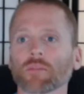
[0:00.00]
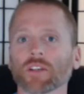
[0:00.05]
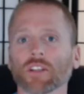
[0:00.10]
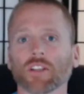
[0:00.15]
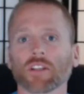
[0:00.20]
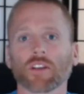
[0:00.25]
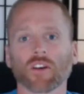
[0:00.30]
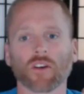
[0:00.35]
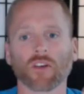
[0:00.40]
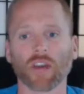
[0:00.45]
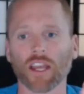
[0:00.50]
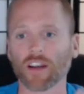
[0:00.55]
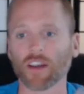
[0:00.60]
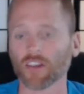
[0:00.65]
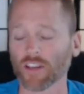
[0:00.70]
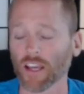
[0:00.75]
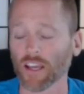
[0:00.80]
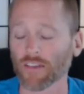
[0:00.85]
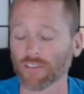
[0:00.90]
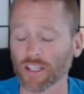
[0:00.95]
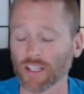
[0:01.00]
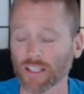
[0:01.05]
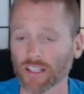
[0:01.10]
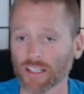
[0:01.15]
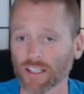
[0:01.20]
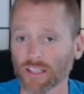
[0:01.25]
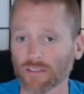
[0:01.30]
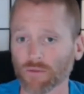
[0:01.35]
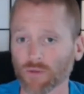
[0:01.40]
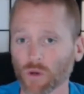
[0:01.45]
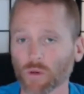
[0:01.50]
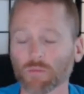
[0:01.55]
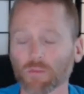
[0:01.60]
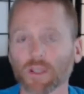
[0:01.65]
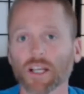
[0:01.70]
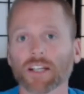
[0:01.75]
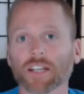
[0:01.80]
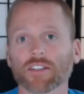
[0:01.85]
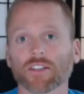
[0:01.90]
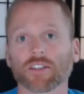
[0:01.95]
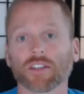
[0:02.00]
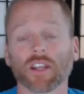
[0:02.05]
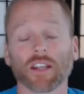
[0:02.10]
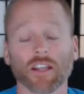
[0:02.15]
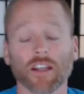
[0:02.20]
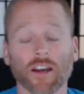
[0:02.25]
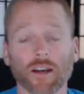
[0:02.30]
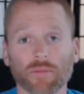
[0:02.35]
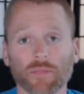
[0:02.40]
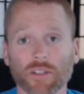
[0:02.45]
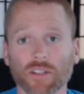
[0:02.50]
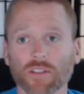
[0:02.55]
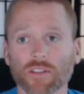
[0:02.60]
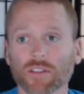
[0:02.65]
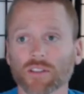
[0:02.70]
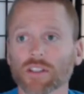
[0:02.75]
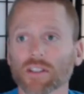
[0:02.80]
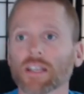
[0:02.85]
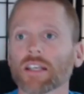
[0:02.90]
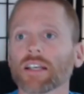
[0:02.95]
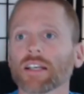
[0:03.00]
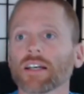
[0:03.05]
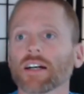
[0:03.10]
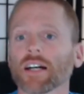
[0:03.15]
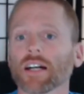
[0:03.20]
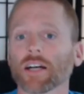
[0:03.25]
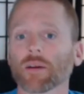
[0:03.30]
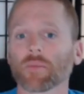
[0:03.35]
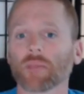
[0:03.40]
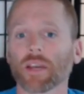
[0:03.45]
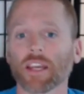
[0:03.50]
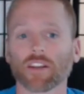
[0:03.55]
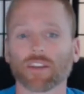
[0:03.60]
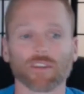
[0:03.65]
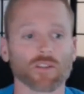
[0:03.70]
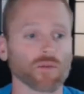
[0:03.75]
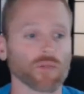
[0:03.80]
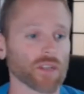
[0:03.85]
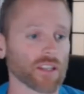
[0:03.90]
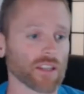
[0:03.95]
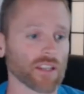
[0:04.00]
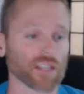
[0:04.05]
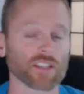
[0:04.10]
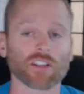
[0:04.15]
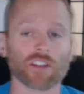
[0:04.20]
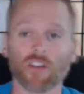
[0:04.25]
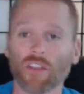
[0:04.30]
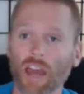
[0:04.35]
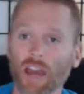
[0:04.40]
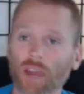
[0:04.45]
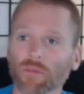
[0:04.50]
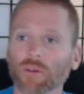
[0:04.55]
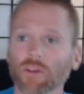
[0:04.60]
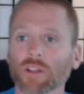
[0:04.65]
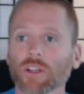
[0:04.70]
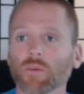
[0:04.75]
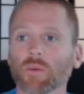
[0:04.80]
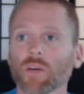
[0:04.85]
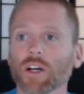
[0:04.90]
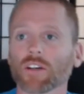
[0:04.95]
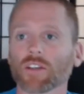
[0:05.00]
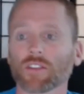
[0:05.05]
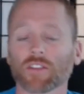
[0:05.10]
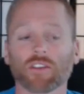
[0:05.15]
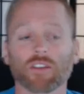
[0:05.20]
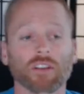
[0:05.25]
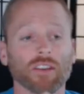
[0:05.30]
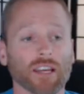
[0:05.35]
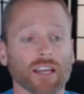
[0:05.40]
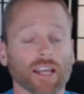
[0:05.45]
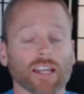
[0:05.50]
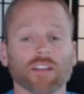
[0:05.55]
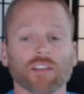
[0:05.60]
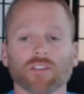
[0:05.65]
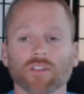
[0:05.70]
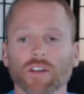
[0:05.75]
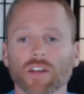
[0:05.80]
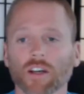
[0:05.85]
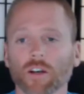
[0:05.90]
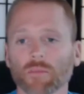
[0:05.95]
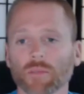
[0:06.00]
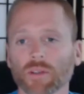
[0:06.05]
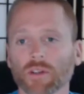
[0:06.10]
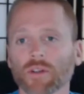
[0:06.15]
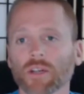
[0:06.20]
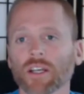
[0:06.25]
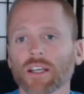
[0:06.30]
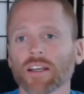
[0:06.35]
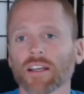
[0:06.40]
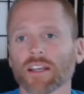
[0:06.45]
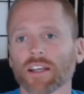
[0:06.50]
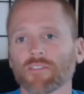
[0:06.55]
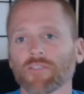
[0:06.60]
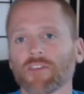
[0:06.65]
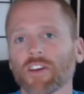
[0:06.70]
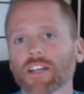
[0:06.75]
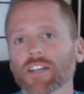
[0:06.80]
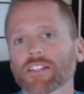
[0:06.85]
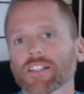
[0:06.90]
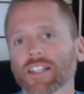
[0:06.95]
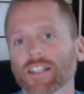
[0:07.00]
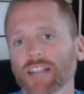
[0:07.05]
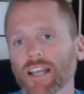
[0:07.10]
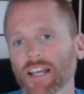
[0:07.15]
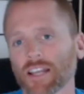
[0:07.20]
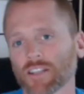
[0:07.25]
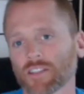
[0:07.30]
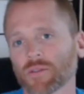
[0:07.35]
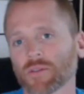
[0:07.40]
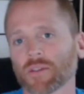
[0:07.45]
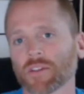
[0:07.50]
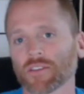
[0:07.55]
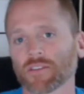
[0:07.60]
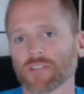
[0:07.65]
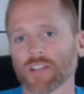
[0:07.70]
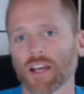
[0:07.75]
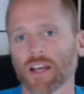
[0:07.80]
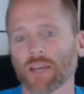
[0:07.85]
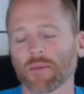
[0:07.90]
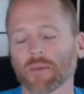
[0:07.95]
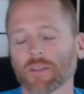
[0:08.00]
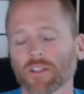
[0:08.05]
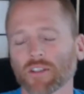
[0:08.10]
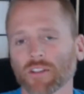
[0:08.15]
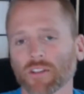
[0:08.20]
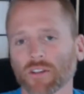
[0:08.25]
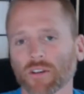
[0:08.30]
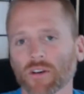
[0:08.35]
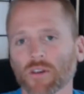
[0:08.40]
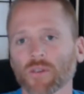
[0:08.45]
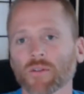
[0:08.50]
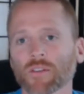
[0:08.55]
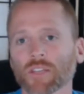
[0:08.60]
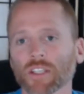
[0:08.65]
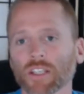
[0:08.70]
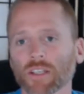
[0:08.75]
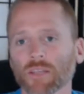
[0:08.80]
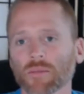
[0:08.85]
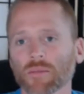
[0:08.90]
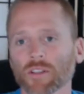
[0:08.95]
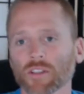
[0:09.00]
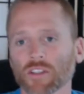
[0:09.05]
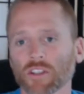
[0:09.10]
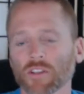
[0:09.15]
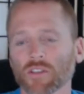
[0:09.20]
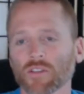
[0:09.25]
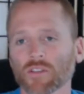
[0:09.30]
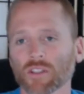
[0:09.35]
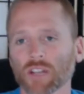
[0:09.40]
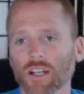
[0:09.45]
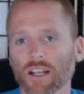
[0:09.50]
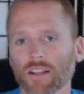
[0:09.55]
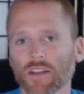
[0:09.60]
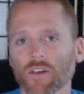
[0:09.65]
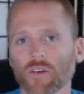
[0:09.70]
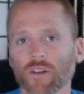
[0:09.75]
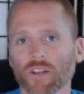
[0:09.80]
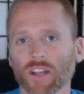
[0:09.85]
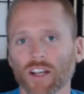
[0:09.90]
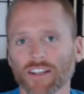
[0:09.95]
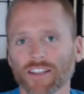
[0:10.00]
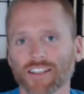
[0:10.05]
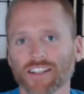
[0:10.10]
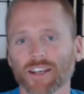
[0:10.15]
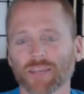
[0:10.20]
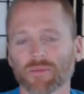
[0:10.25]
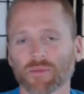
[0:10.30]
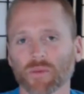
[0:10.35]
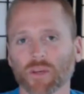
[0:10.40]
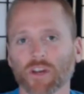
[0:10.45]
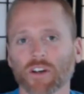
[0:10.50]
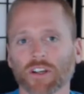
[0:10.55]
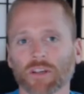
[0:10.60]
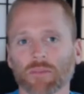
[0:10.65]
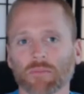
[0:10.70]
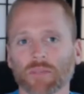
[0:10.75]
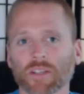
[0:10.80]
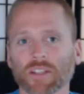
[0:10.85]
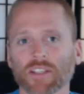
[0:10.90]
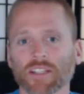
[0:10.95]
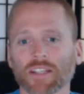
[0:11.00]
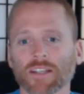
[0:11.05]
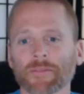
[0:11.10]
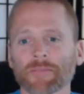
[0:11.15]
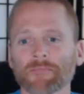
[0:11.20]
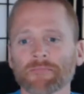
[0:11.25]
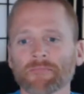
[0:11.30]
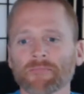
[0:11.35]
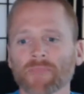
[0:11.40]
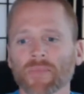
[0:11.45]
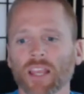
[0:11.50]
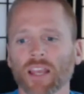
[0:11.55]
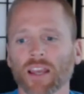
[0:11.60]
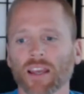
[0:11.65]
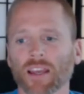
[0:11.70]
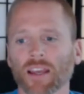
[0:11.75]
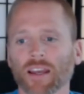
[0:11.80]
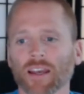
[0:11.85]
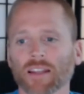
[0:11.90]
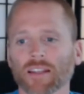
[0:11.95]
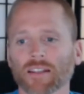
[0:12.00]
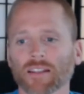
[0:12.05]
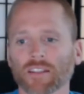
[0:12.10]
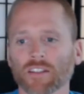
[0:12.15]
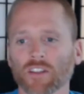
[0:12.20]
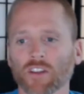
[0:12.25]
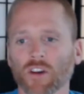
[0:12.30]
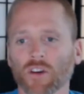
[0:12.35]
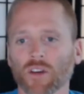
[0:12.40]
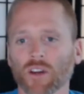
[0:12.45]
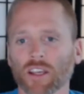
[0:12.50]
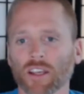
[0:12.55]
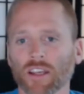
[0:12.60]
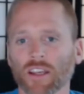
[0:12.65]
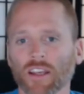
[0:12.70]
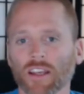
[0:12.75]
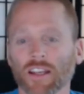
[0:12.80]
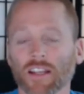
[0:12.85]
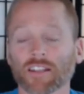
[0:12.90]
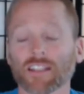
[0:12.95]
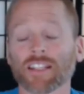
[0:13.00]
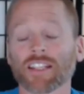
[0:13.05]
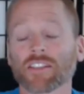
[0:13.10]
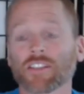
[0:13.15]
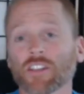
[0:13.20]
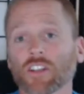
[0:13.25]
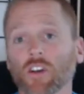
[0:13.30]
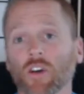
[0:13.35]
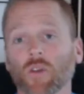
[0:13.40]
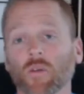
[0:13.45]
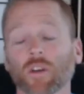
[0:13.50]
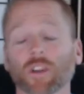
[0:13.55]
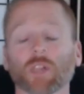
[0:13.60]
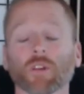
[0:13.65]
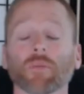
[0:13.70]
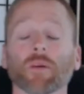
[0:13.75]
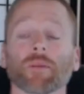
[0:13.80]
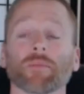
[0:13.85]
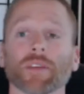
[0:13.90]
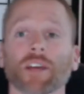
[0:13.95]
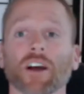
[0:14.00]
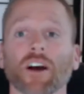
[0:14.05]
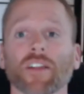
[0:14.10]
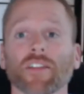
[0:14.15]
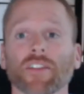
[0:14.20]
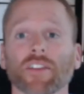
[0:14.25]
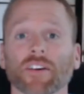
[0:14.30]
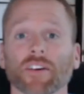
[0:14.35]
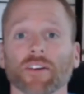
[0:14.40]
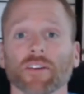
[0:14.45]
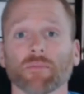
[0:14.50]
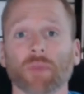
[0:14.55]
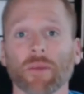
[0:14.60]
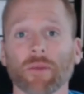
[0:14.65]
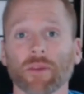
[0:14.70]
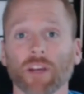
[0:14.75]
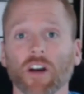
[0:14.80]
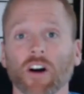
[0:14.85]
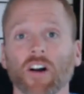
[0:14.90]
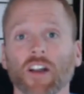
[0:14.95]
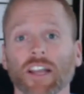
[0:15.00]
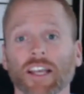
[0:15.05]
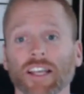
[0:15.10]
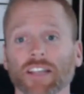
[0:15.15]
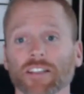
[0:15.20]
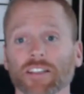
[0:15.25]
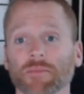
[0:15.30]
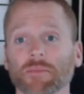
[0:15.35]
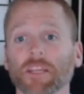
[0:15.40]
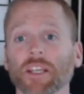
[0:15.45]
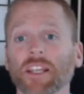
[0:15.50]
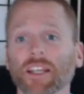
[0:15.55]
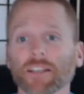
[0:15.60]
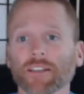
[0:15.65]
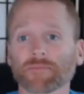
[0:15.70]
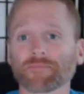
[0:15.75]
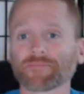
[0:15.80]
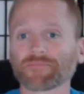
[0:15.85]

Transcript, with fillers: you know hey are you having any roadblocks, any obstacles? Um, hey, you're doing this or that really well. Is there anything I can do to help you? Investing that sort of time into your own team is huge. And I know a lot of times we all get busy and you know it, it needs to go a little bit beyond the maybe all hands meeting